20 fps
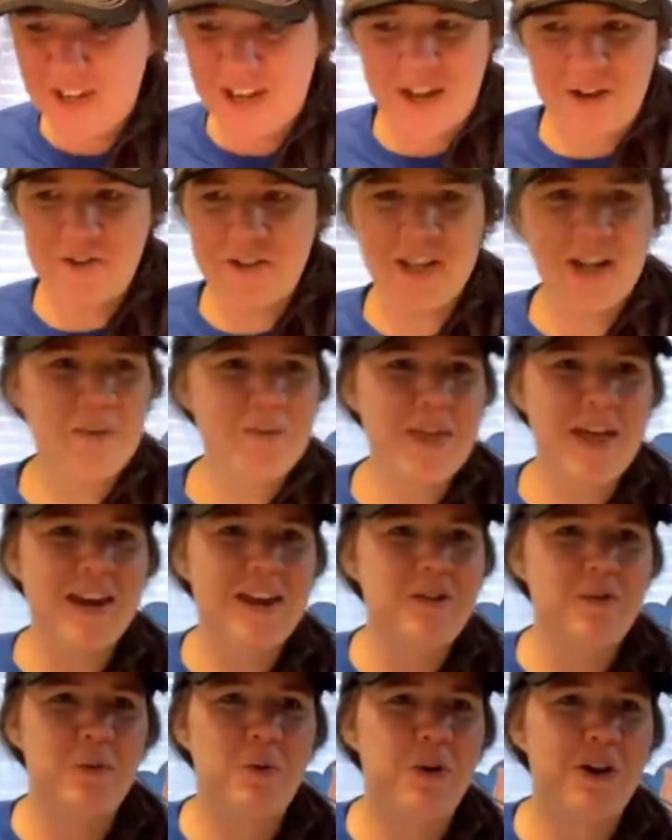I don't think I'm that
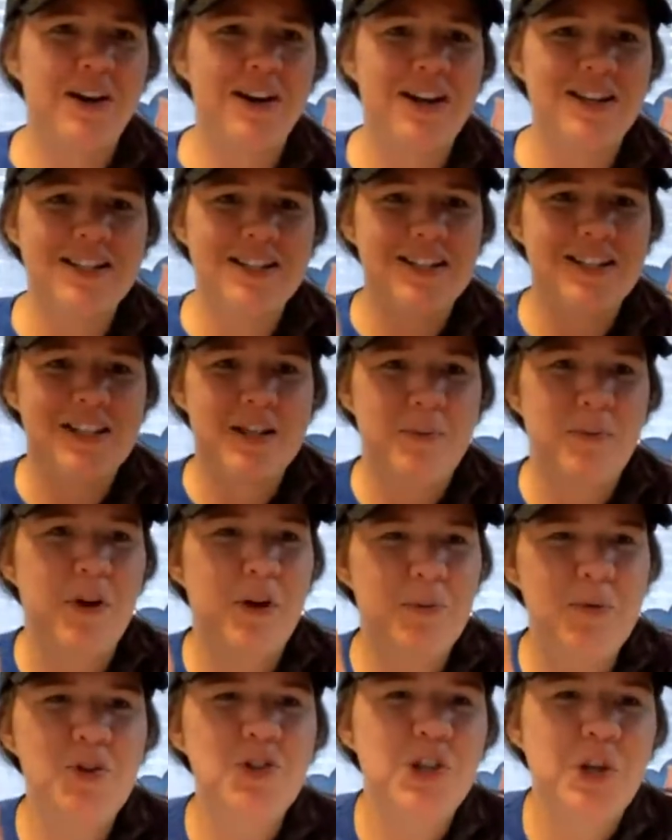organized this summer.
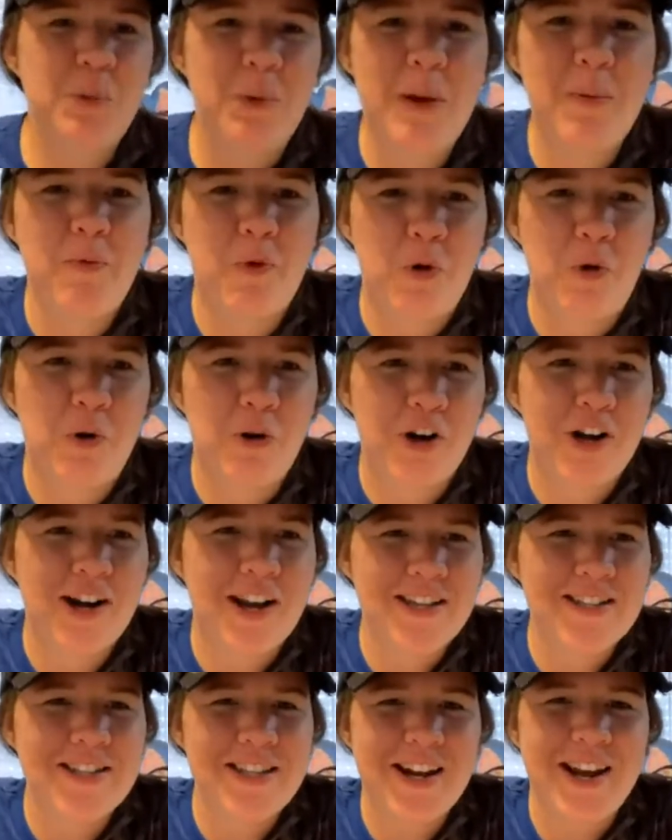I'm usually way more
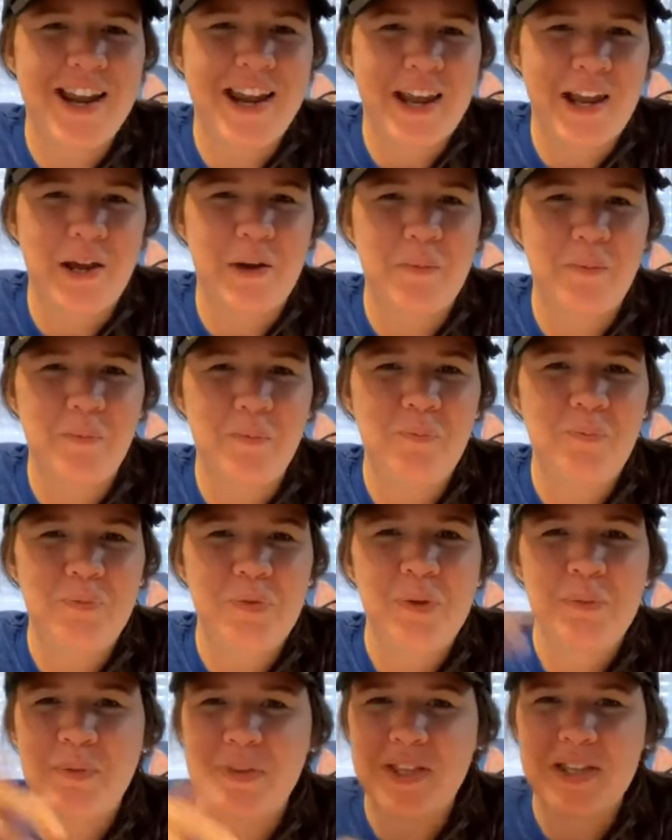organized than I am.
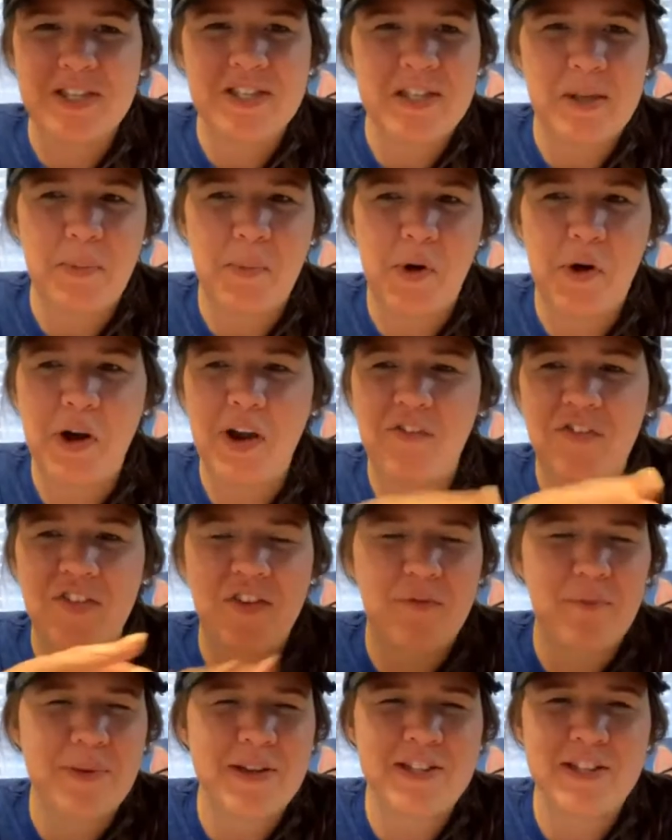But this summer, I've
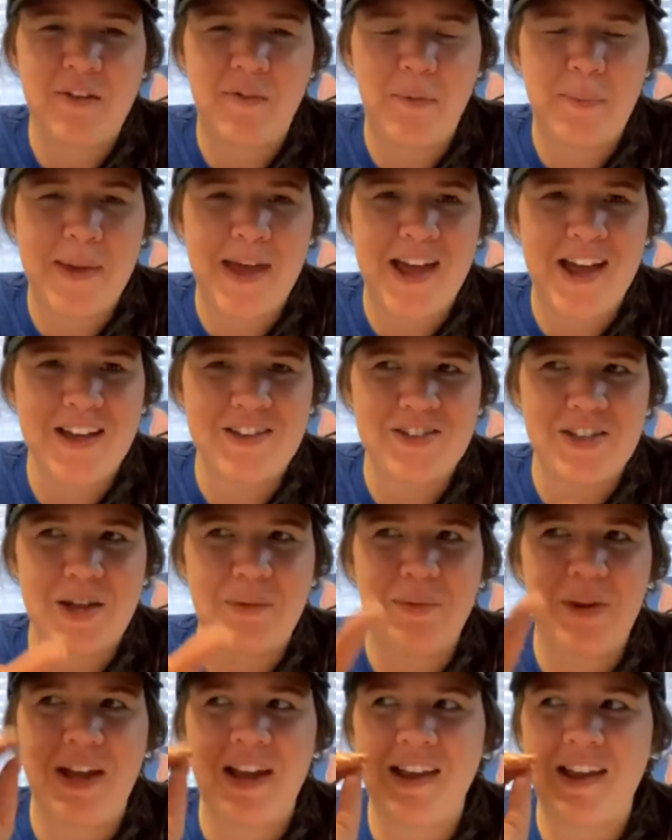given myself a pass. I'm
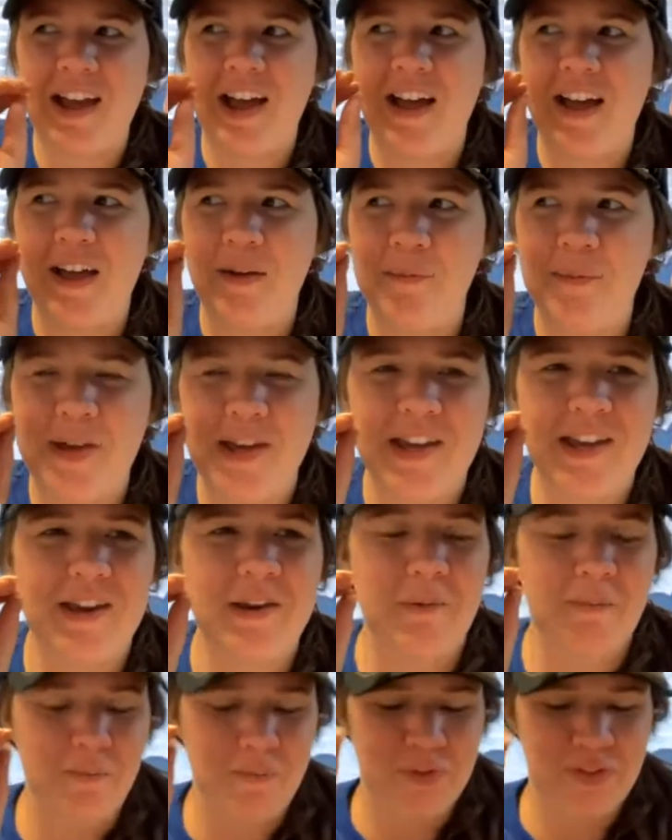like, I have been
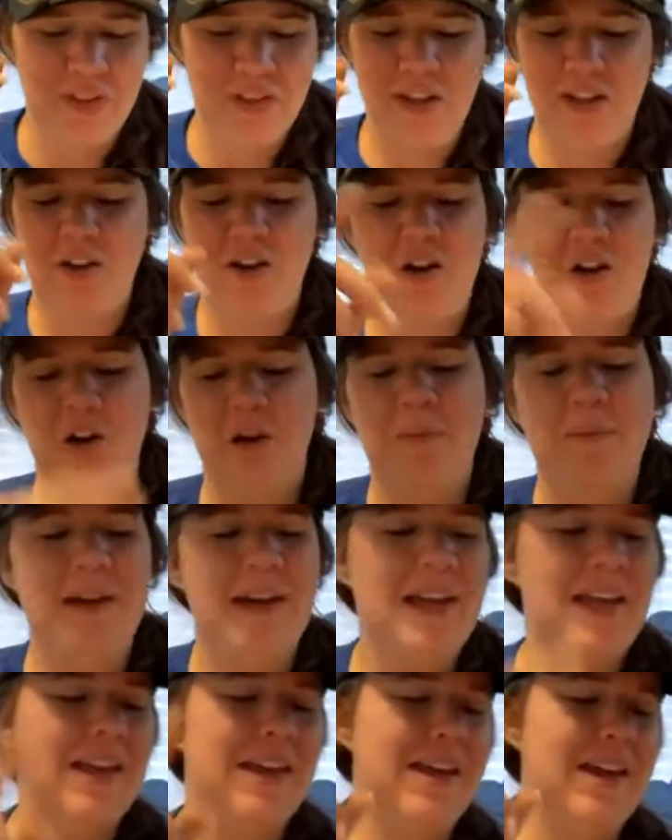on my
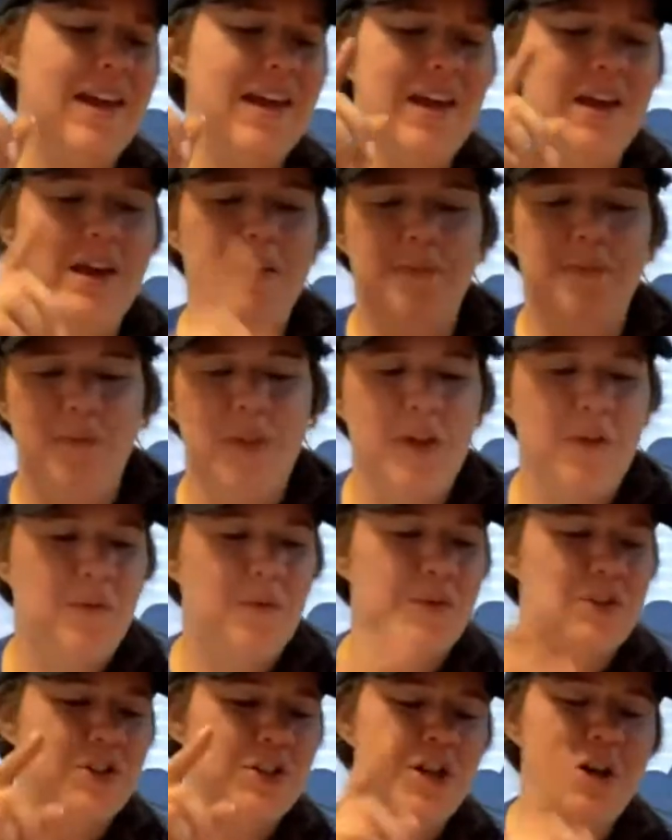A game for
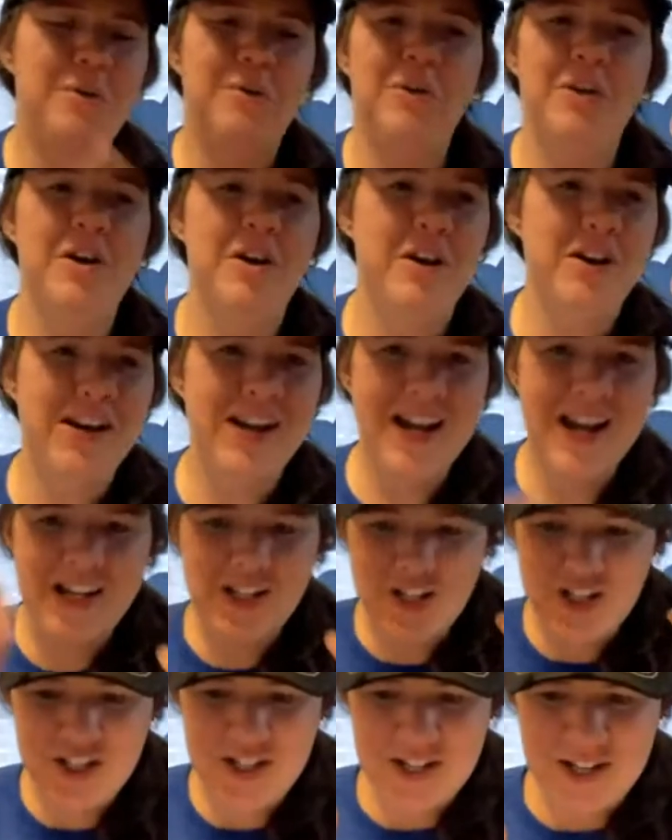so long. I
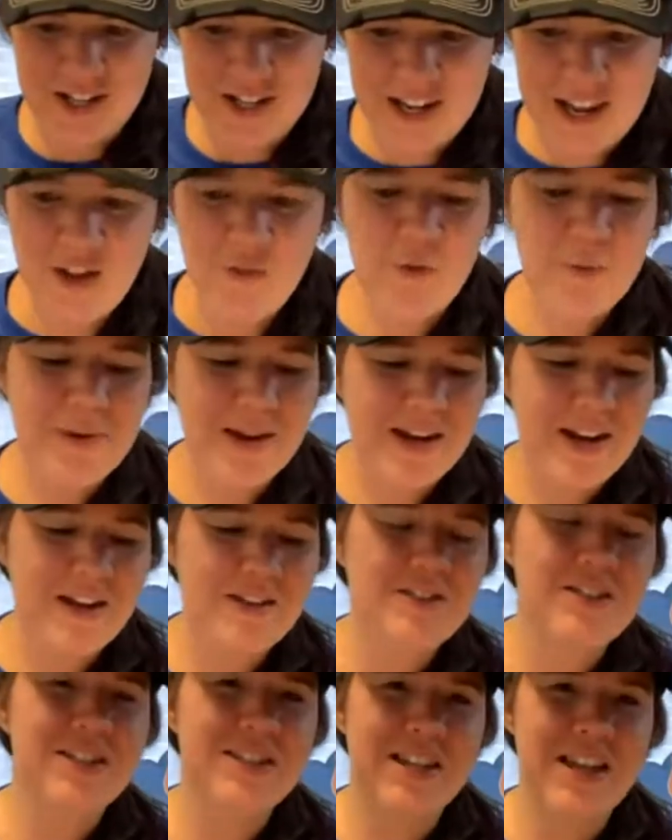just, like, everybody
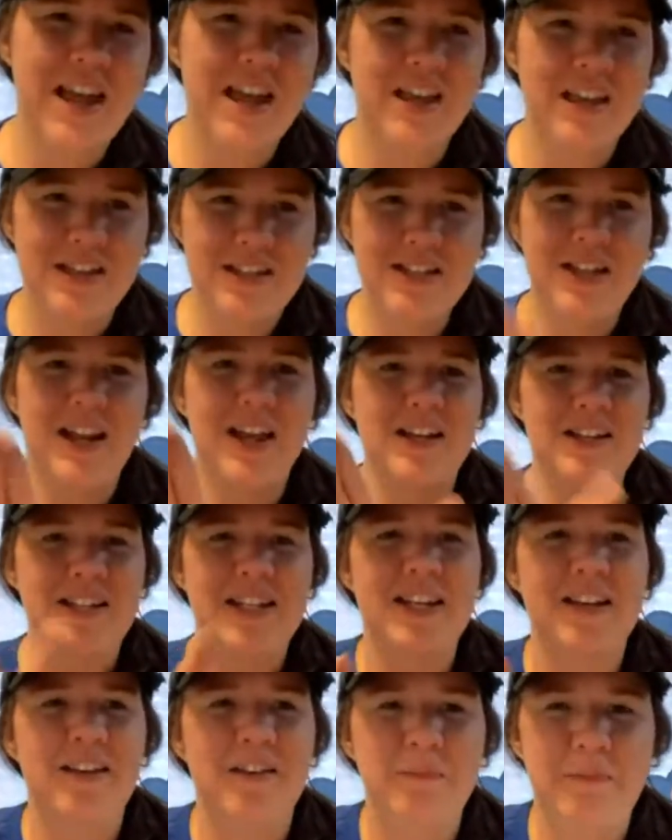else is allowed to
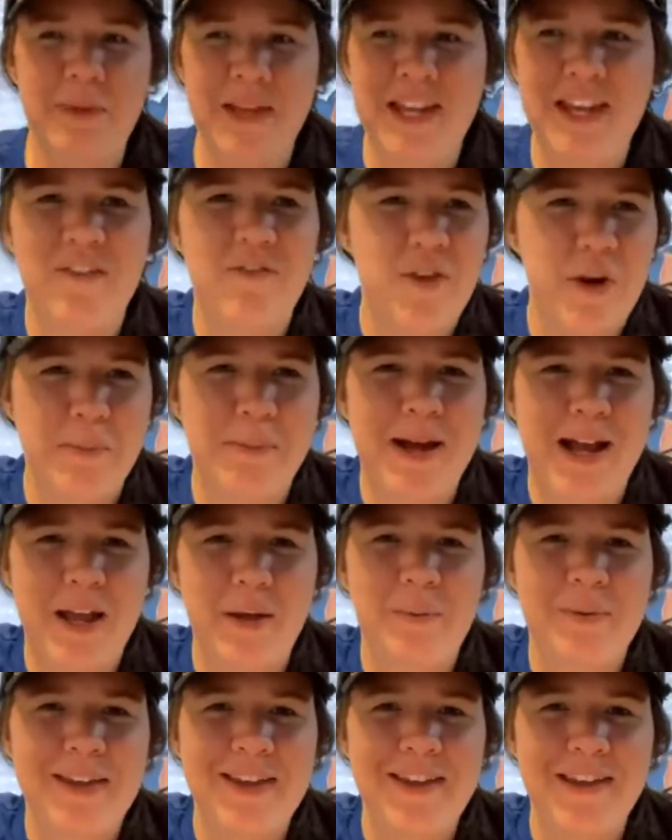be given a bye
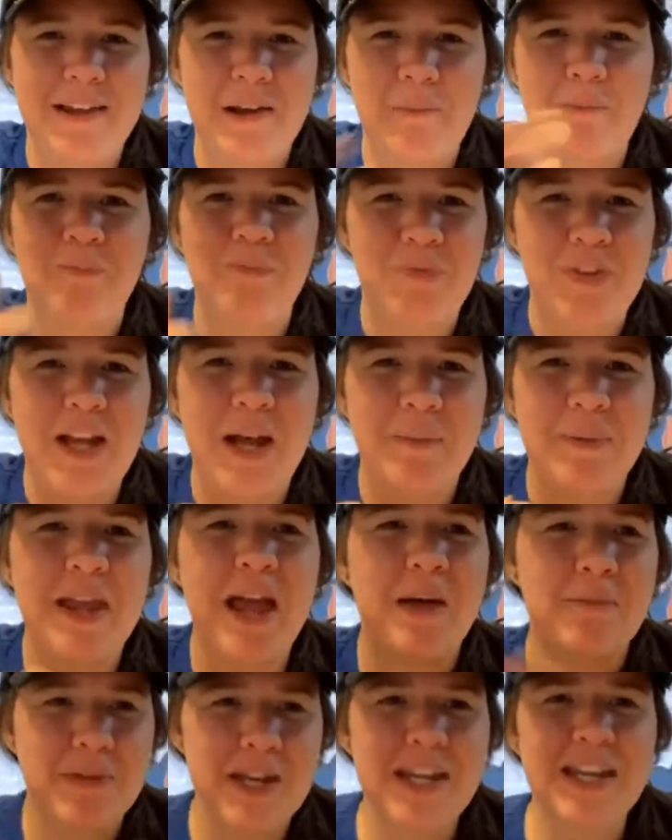week. I'm
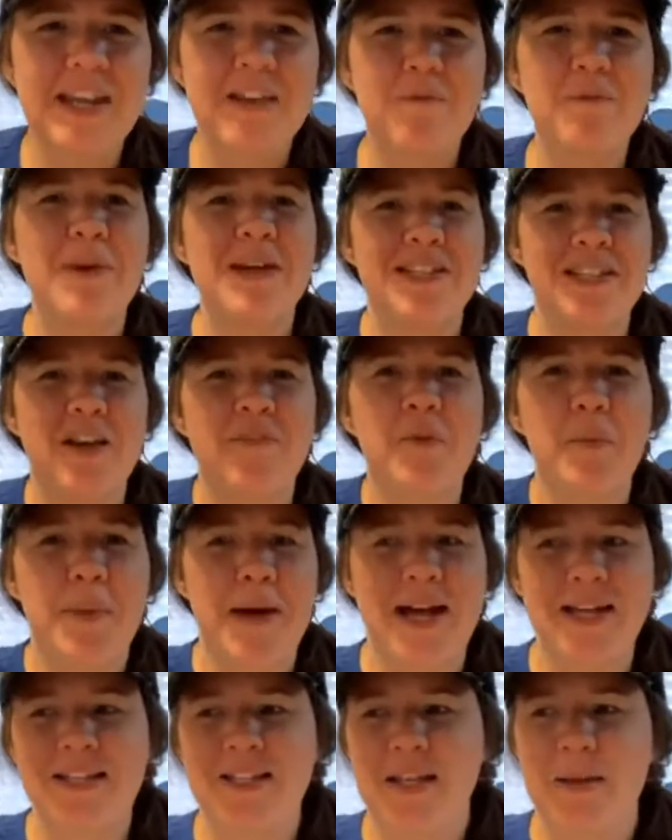giving myself a
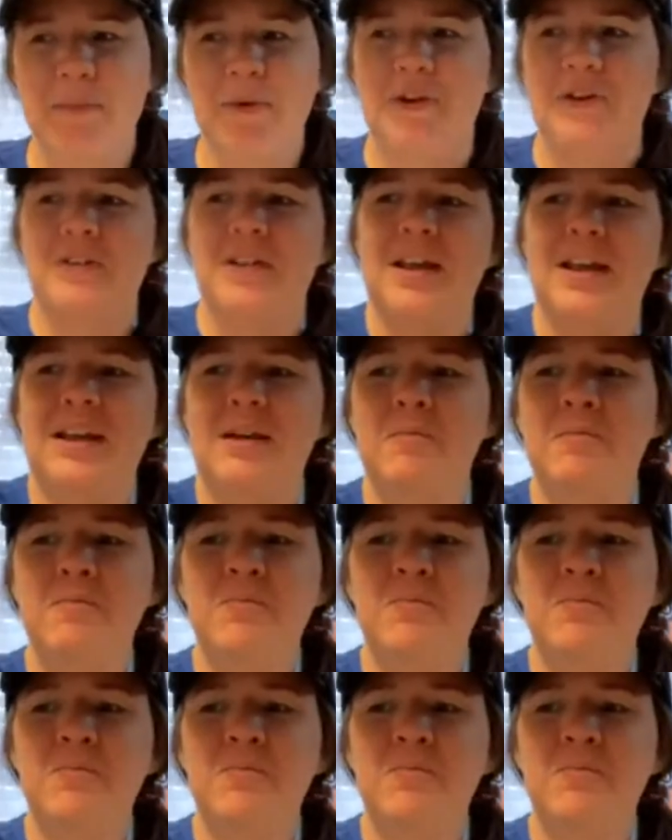bye summer. Like